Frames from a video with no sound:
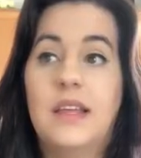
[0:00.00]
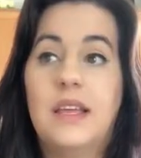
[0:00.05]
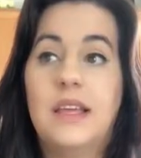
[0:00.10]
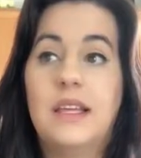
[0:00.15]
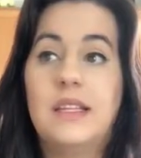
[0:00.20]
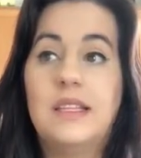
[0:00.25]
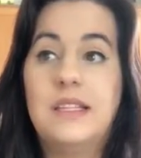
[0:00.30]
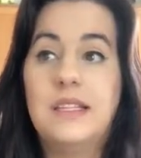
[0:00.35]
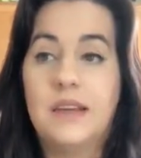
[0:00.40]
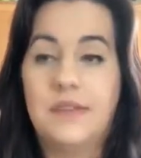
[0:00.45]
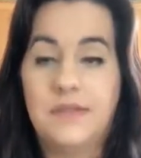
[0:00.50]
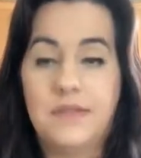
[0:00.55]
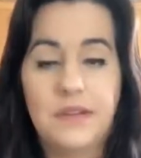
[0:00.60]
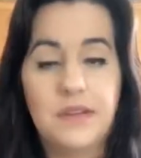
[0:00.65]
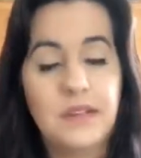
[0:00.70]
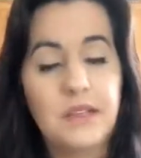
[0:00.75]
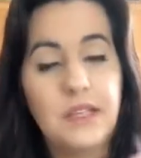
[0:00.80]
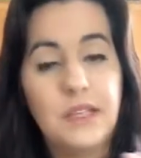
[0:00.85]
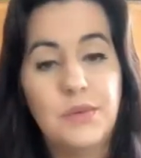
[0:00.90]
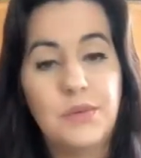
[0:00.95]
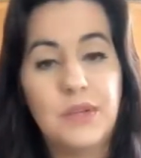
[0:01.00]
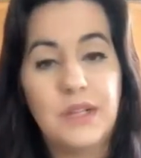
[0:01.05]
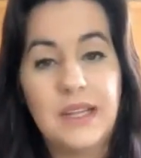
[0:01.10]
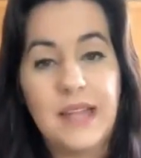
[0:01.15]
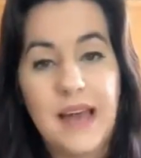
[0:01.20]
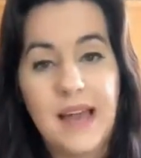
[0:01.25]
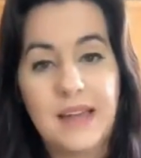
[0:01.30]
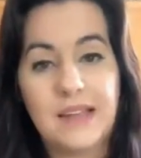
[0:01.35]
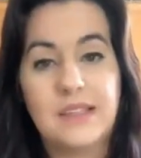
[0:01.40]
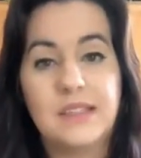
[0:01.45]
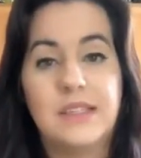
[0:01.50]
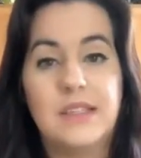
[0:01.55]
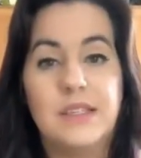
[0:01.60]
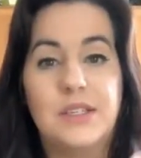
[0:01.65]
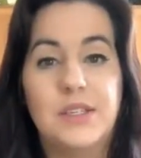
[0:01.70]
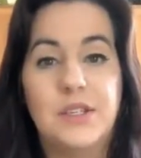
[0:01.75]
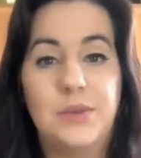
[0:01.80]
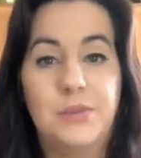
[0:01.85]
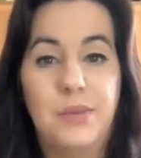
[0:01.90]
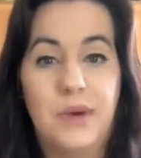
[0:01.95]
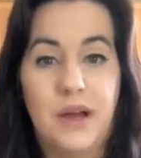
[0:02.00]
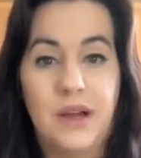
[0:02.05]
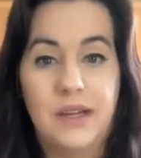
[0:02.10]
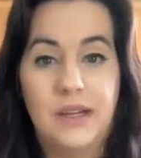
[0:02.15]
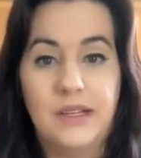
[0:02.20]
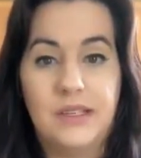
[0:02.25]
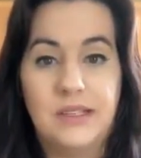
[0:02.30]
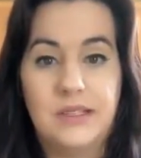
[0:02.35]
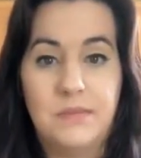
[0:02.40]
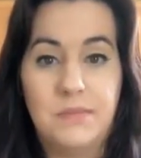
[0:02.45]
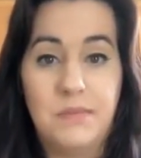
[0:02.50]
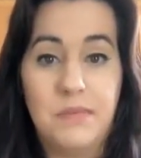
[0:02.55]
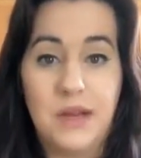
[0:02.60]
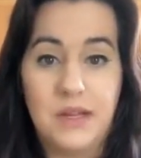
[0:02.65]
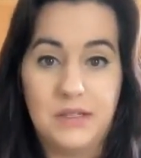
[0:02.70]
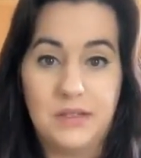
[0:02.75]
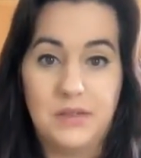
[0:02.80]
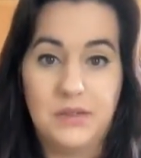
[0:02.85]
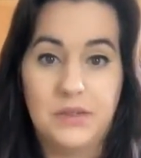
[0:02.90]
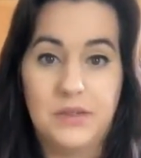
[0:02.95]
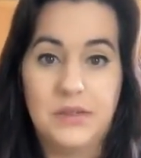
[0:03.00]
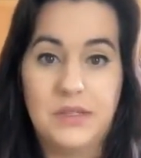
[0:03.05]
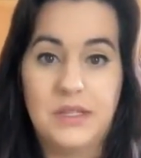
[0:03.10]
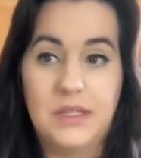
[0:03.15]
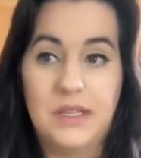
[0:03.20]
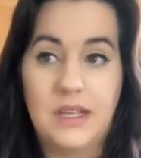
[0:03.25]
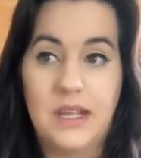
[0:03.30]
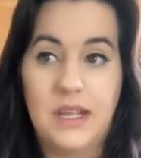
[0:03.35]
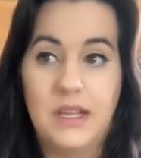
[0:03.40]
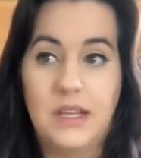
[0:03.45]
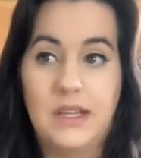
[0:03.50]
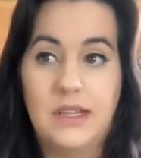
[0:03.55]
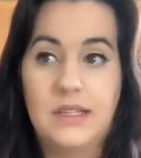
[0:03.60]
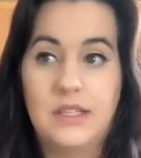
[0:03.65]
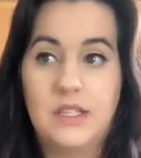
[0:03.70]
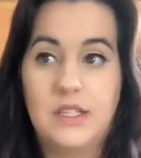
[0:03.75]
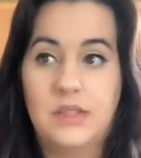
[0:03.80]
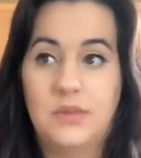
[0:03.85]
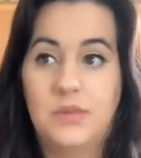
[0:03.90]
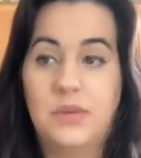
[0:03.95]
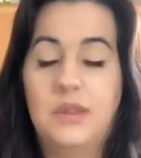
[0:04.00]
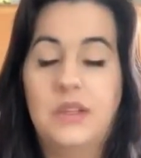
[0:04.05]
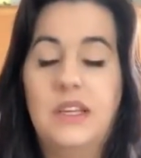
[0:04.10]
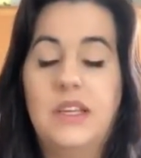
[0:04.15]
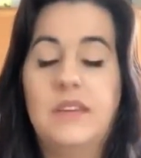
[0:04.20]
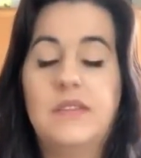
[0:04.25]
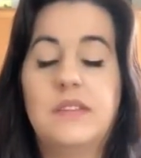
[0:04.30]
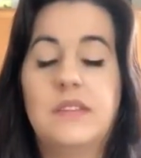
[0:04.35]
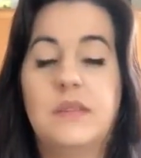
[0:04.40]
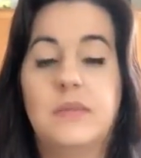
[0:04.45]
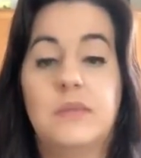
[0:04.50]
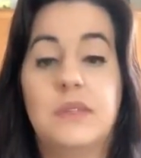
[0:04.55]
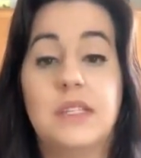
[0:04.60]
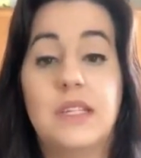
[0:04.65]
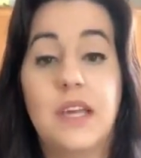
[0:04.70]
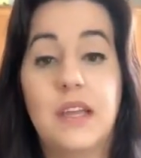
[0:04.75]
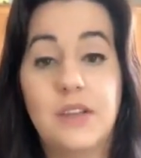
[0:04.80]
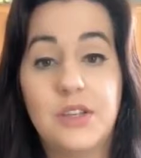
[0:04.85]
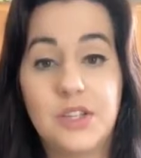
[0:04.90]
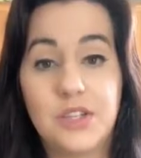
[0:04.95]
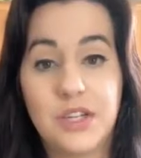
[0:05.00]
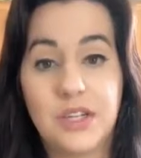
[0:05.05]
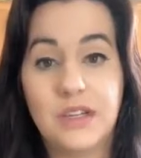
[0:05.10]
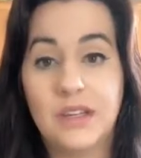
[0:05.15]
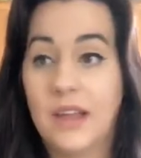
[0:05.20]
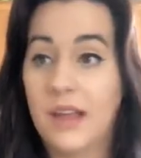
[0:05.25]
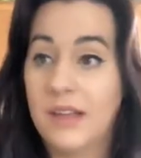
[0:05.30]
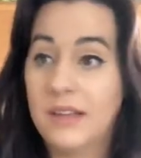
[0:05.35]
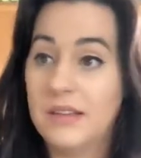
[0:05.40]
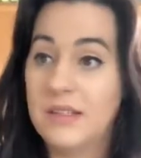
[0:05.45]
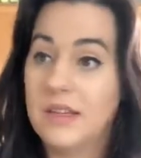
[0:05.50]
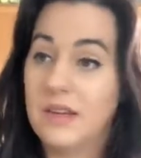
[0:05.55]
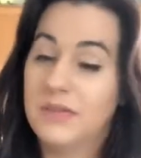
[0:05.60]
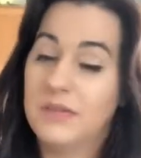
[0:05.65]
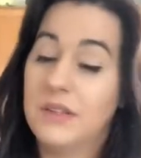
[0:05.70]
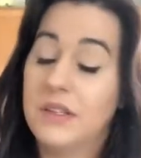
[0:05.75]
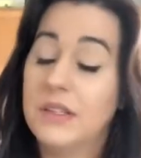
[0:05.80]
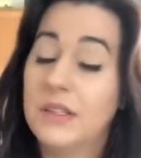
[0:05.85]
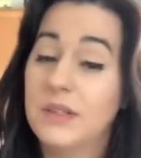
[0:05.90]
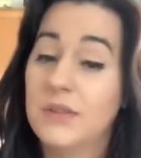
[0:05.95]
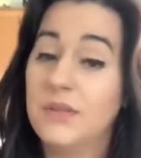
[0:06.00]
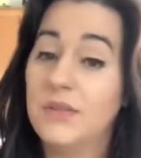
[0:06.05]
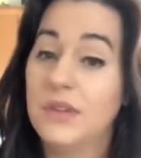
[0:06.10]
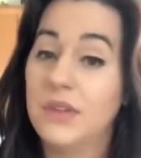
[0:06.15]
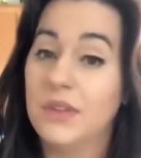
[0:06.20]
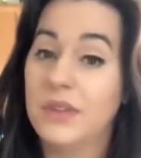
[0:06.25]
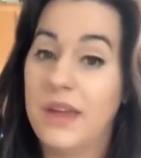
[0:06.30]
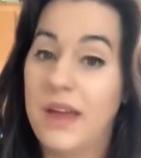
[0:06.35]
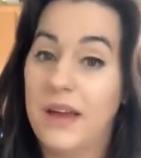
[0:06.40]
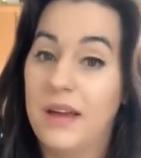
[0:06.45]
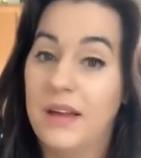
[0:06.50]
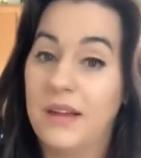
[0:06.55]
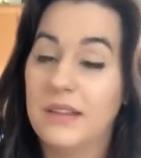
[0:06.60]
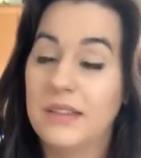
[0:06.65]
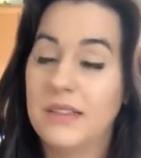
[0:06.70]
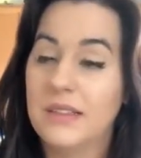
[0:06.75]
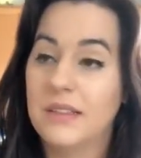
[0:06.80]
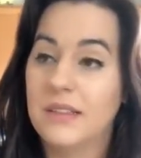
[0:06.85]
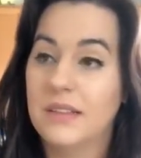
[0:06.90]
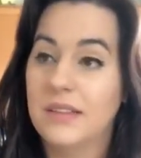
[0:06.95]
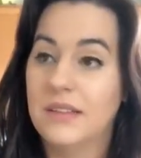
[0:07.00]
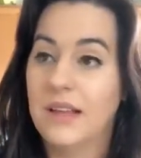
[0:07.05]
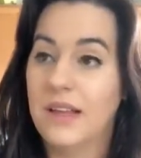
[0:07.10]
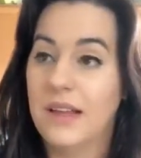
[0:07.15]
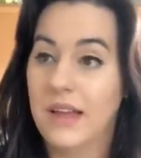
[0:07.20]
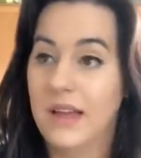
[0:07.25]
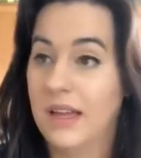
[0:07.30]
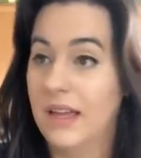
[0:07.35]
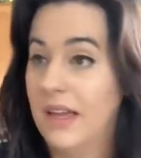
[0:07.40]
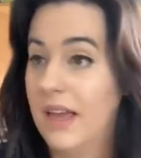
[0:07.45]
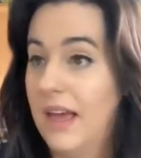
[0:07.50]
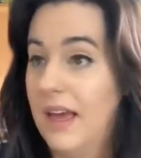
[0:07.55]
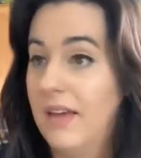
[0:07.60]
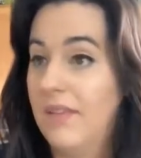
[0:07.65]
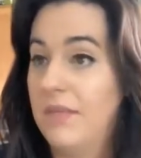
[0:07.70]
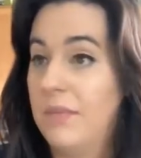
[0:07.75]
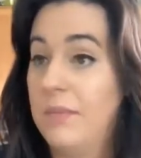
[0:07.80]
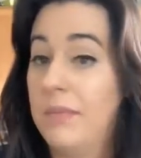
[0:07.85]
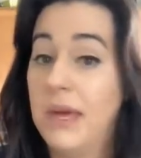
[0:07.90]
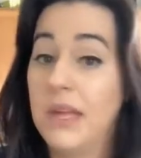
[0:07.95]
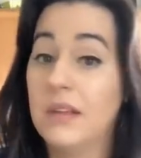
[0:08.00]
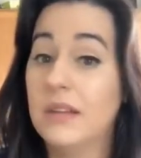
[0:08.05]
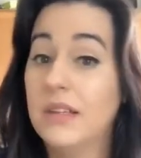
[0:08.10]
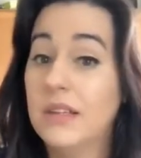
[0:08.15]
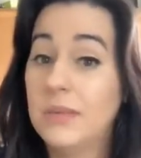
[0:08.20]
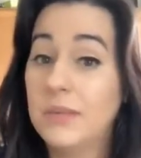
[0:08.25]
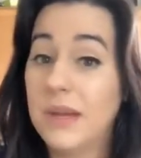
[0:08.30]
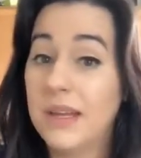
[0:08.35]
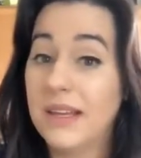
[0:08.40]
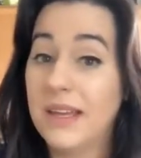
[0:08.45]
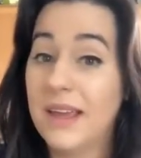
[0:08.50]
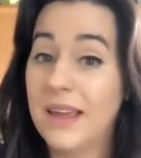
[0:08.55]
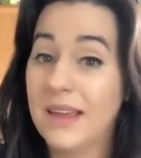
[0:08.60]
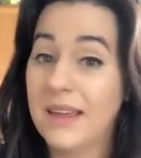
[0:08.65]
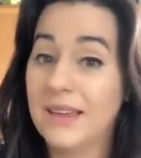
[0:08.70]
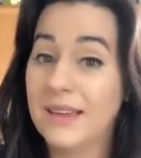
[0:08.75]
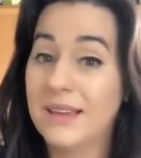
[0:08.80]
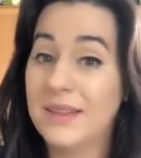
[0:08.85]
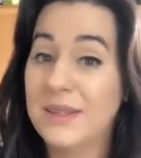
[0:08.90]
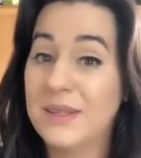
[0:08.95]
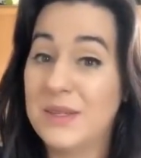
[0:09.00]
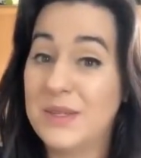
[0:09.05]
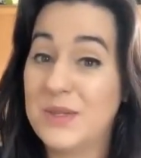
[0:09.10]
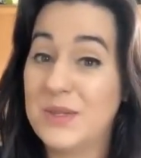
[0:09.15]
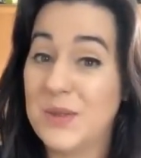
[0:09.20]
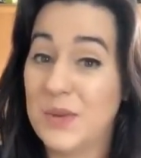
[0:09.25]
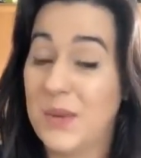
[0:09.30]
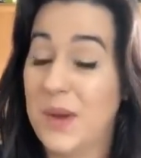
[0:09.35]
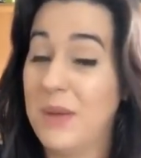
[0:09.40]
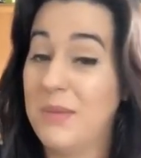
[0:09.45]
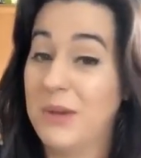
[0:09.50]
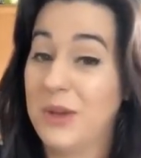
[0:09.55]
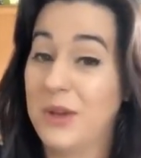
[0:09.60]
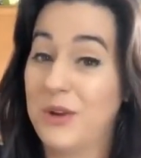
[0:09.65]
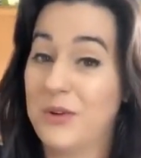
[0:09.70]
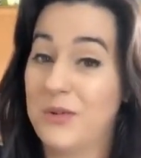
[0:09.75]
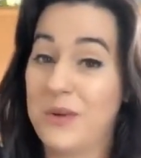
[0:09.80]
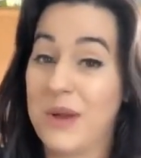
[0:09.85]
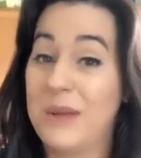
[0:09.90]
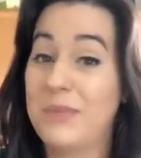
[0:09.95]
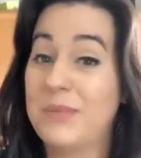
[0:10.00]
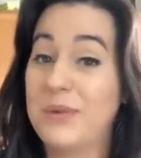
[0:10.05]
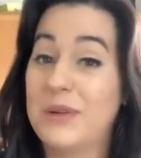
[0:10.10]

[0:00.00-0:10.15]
It definitely relaxes your body's muscles and just relieves some tension. I definitely feel that. I have metal in my neck, so I'm a great